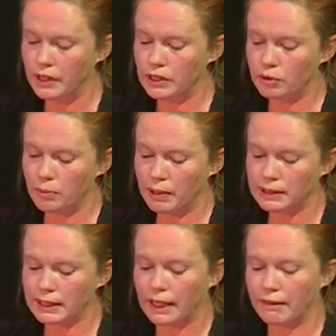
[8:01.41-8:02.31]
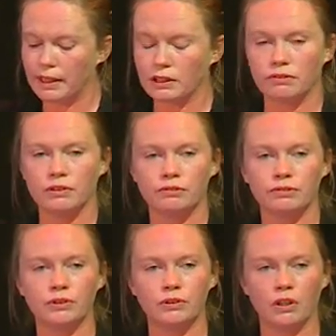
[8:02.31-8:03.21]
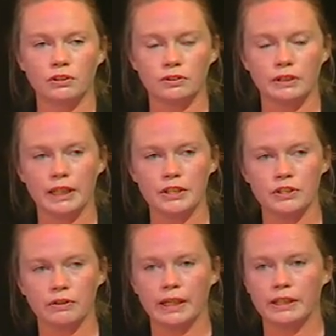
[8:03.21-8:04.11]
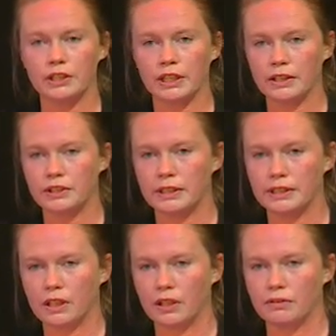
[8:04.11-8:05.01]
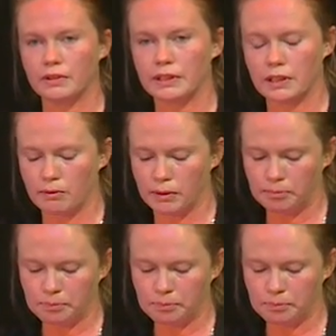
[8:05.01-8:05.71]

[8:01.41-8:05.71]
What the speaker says: So we plan to carry out a full consultation on any changes over the summer.